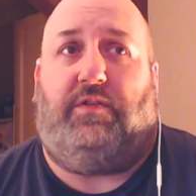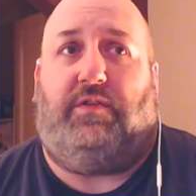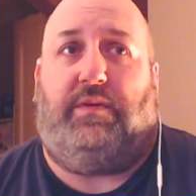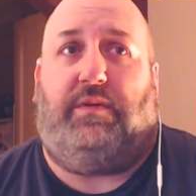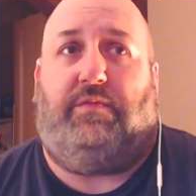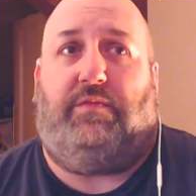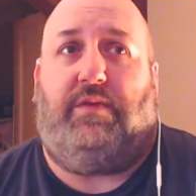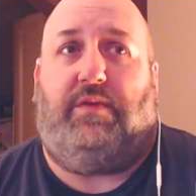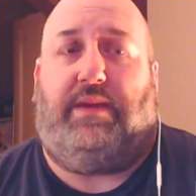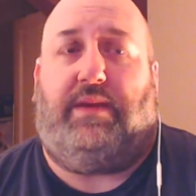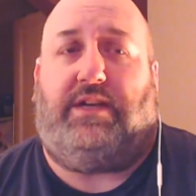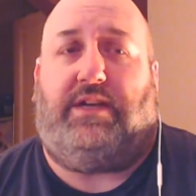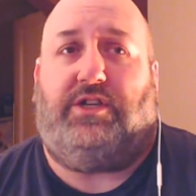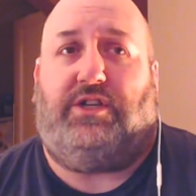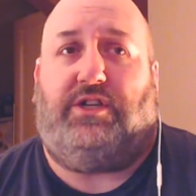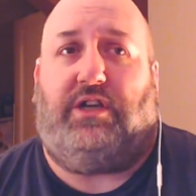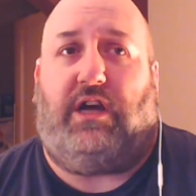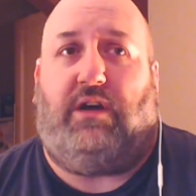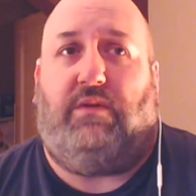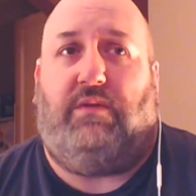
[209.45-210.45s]
But if we manage to
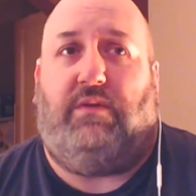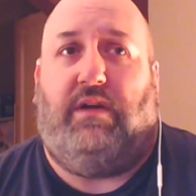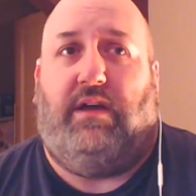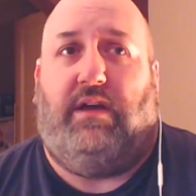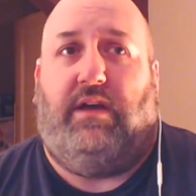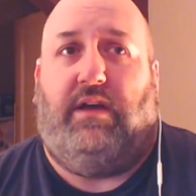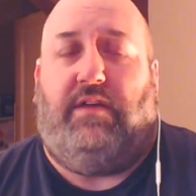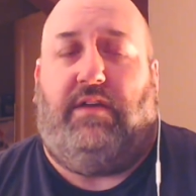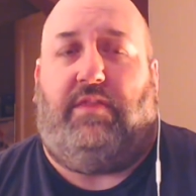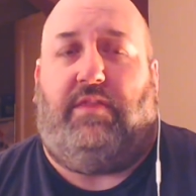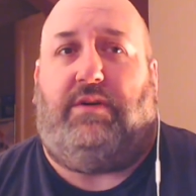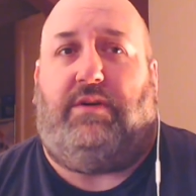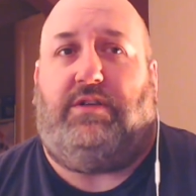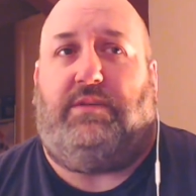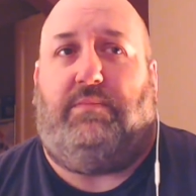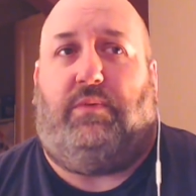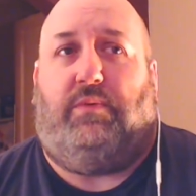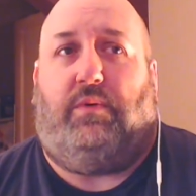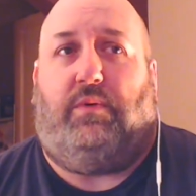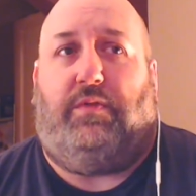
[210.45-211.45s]
go, the most
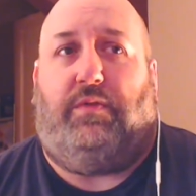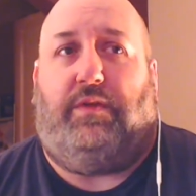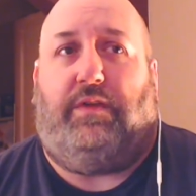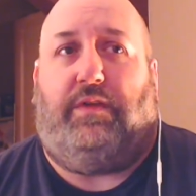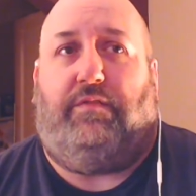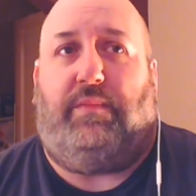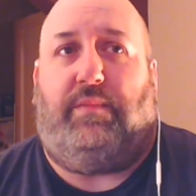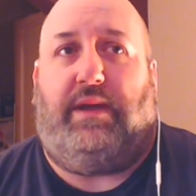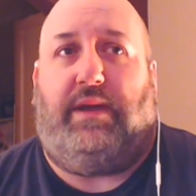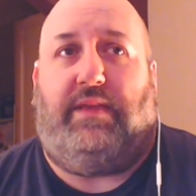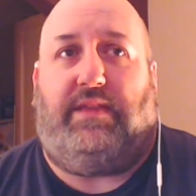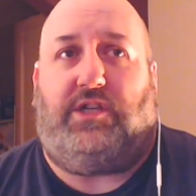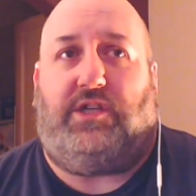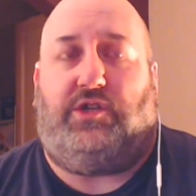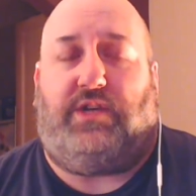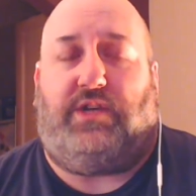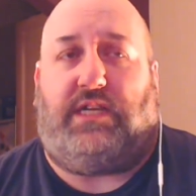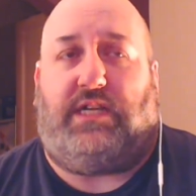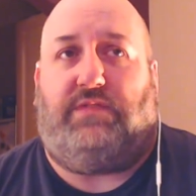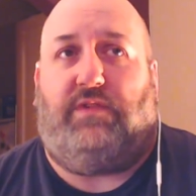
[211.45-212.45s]
important thing for me this
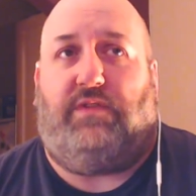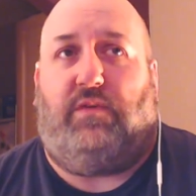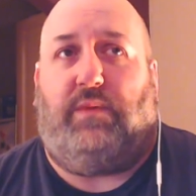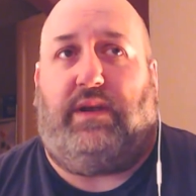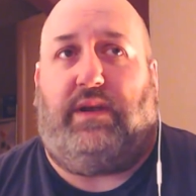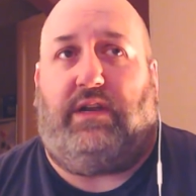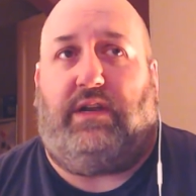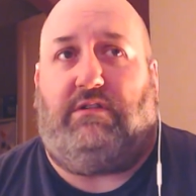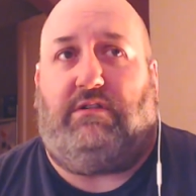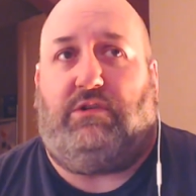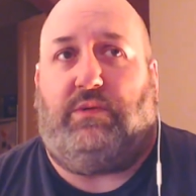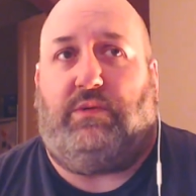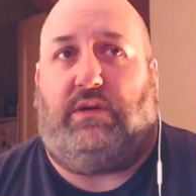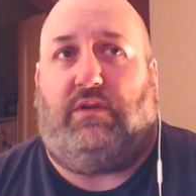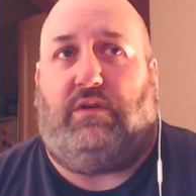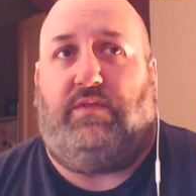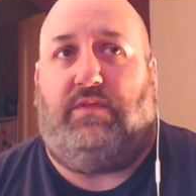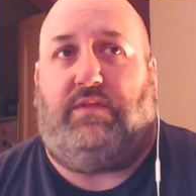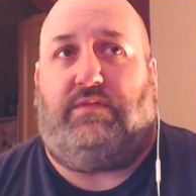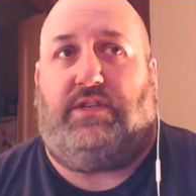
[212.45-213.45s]
transfer window is we
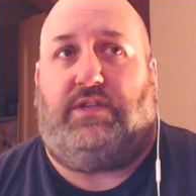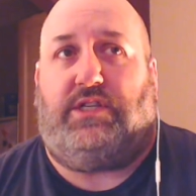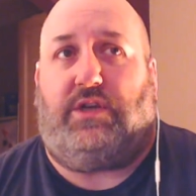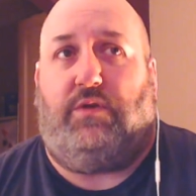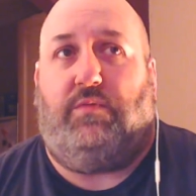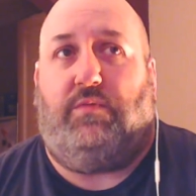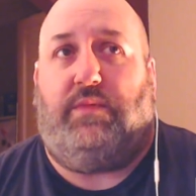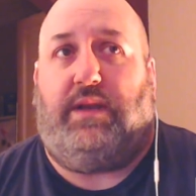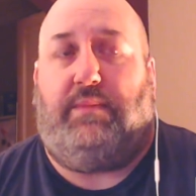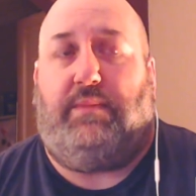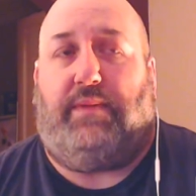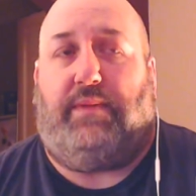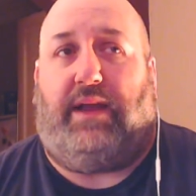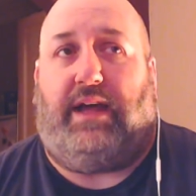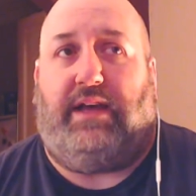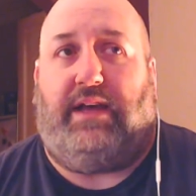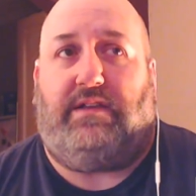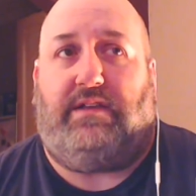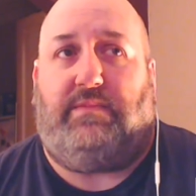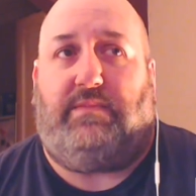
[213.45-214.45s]
got rid of so many
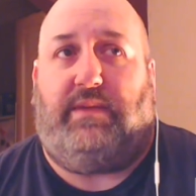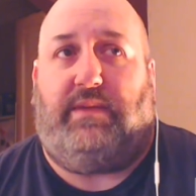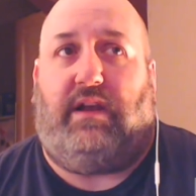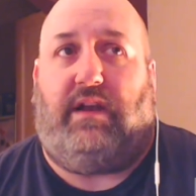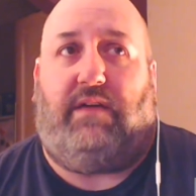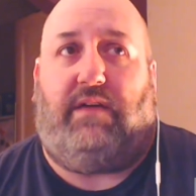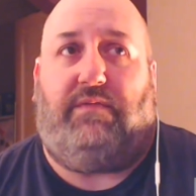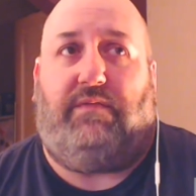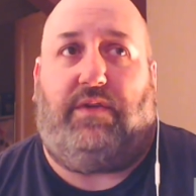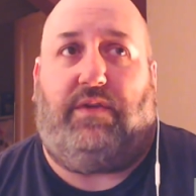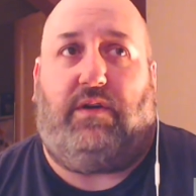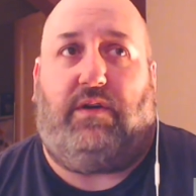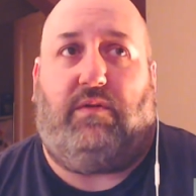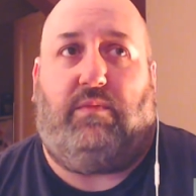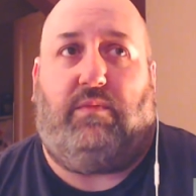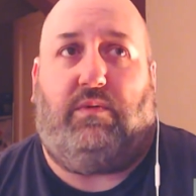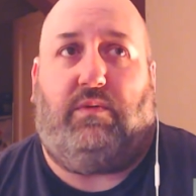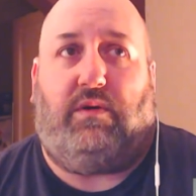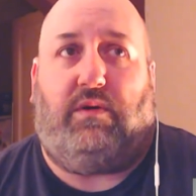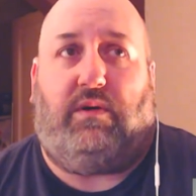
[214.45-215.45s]
players. I mean, I love Theo
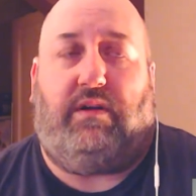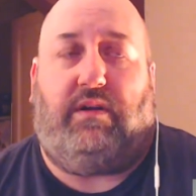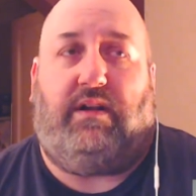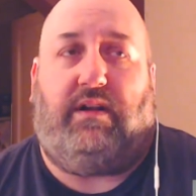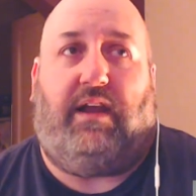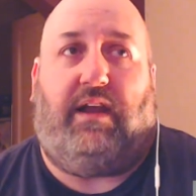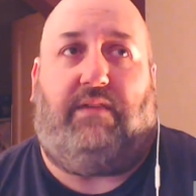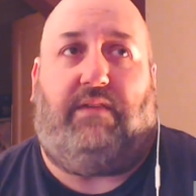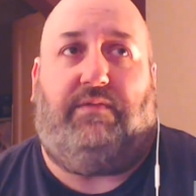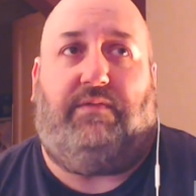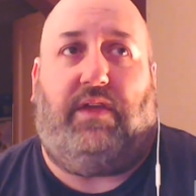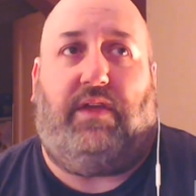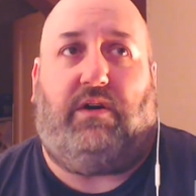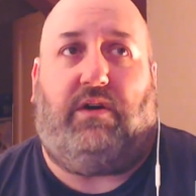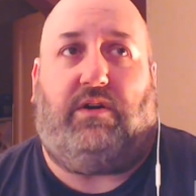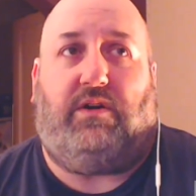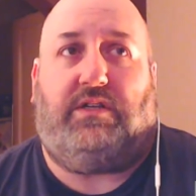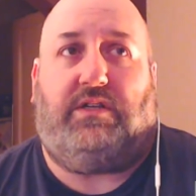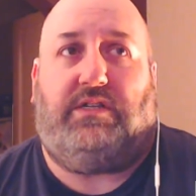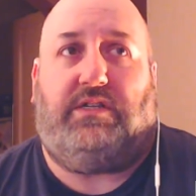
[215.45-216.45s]
Walcott and I love the
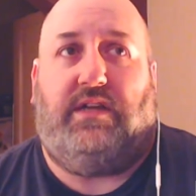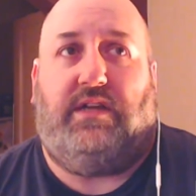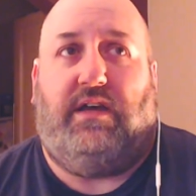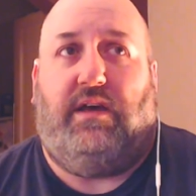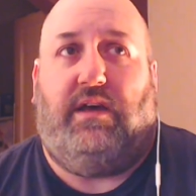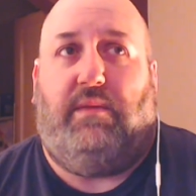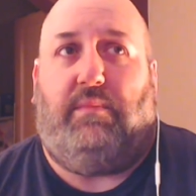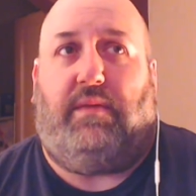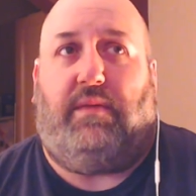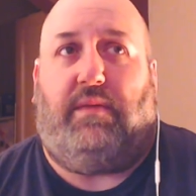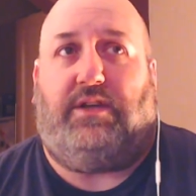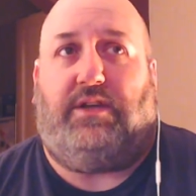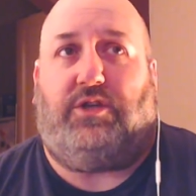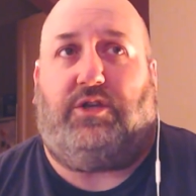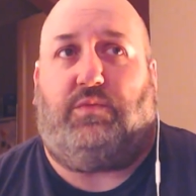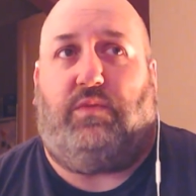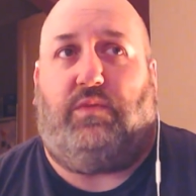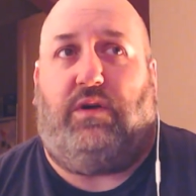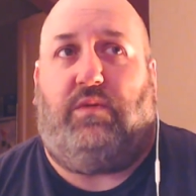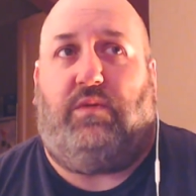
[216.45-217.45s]
Ox, but they
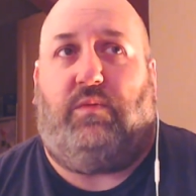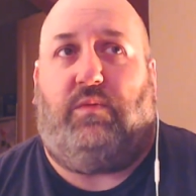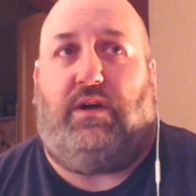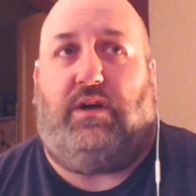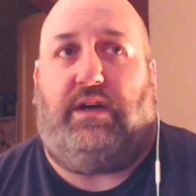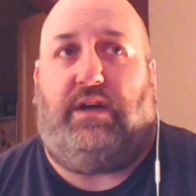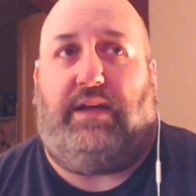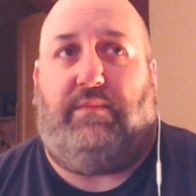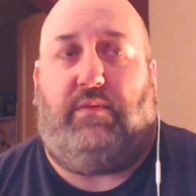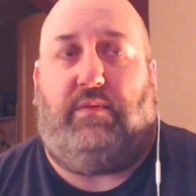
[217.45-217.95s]
just weren't working.